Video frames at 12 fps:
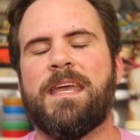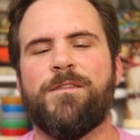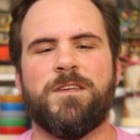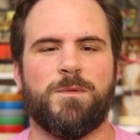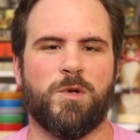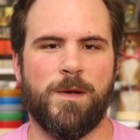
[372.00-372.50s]
give
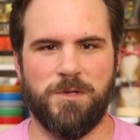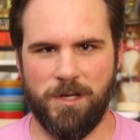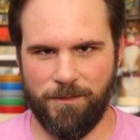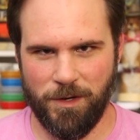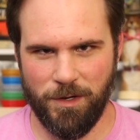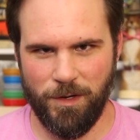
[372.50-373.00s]
a subscription
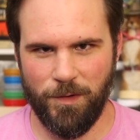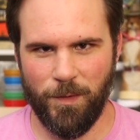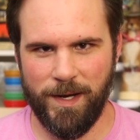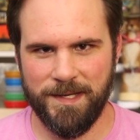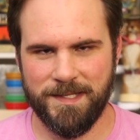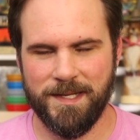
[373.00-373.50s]
if you're new
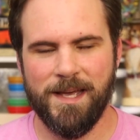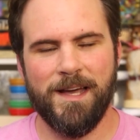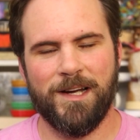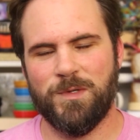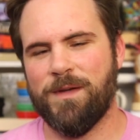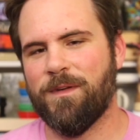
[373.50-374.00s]
to us
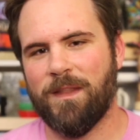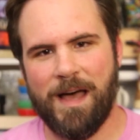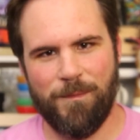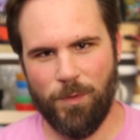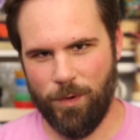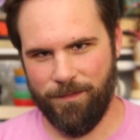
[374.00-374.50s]
because we have a
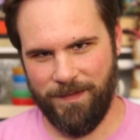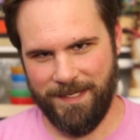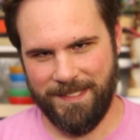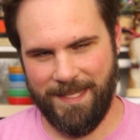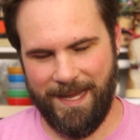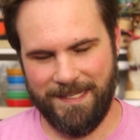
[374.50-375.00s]
lot more of
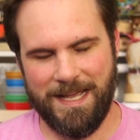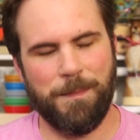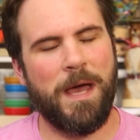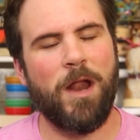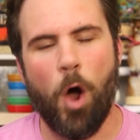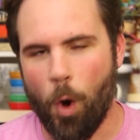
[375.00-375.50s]
these things. I'm
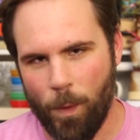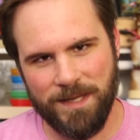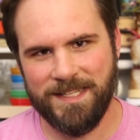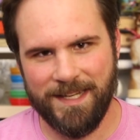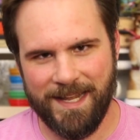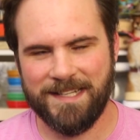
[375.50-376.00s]
not
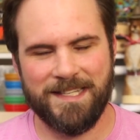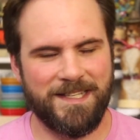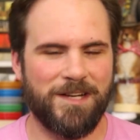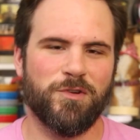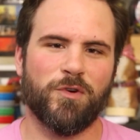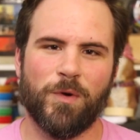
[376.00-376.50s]
always in an
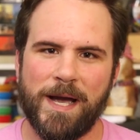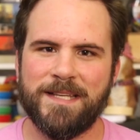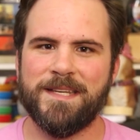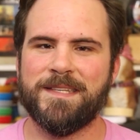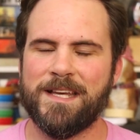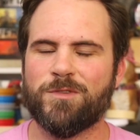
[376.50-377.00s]
existential
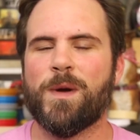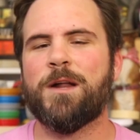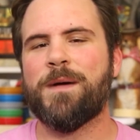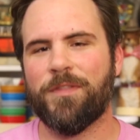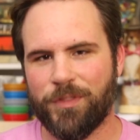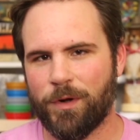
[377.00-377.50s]
crisis. It's right
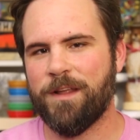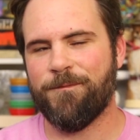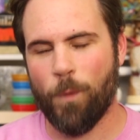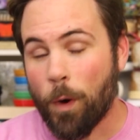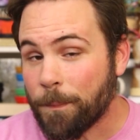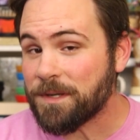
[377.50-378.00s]
about
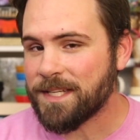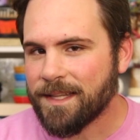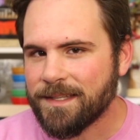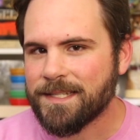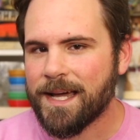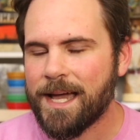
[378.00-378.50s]
34%
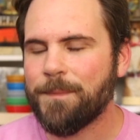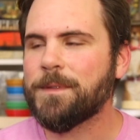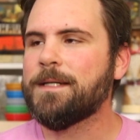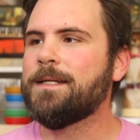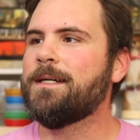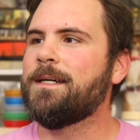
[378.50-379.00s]
of the time.
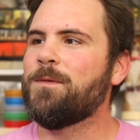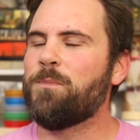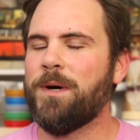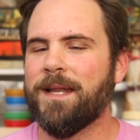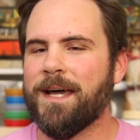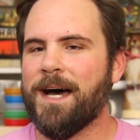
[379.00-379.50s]

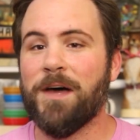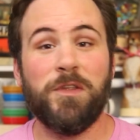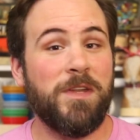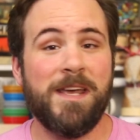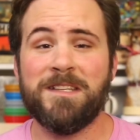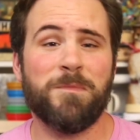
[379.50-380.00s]
But uh,
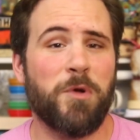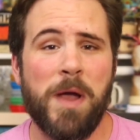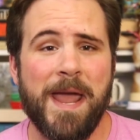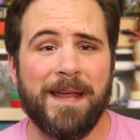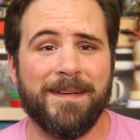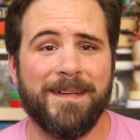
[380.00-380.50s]
other days I'm
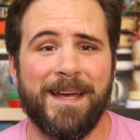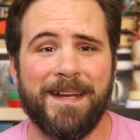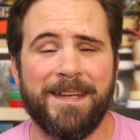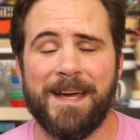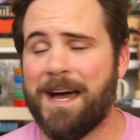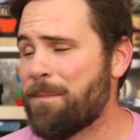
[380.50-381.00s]
great,
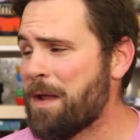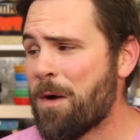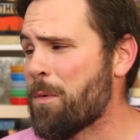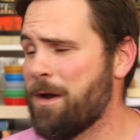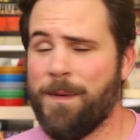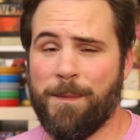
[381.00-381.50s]
and uh, I'm
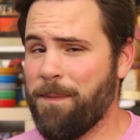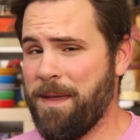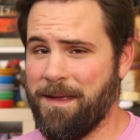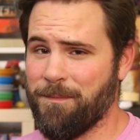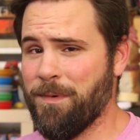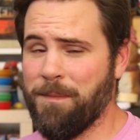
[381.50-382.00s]
not worried about
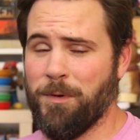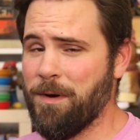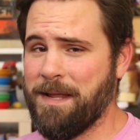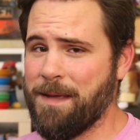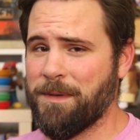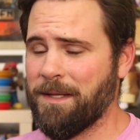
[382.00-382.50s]
my,
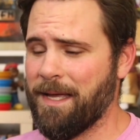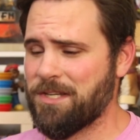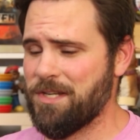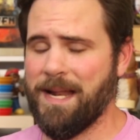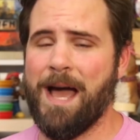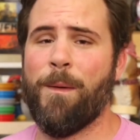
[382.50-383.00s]
board game
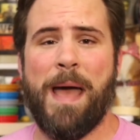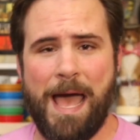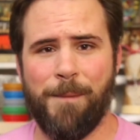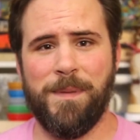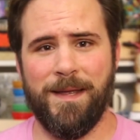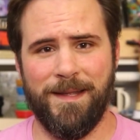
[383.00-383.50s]
collection and how
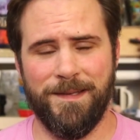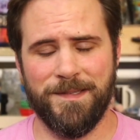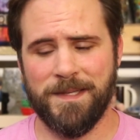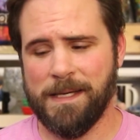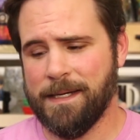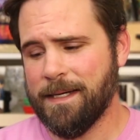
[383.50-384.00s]
happy it
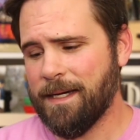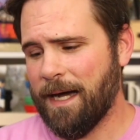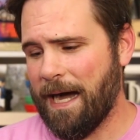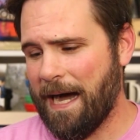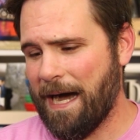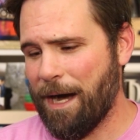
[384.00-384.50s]
is.
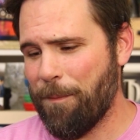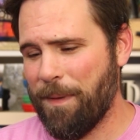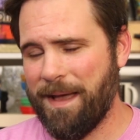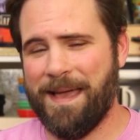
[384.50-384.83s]
Um,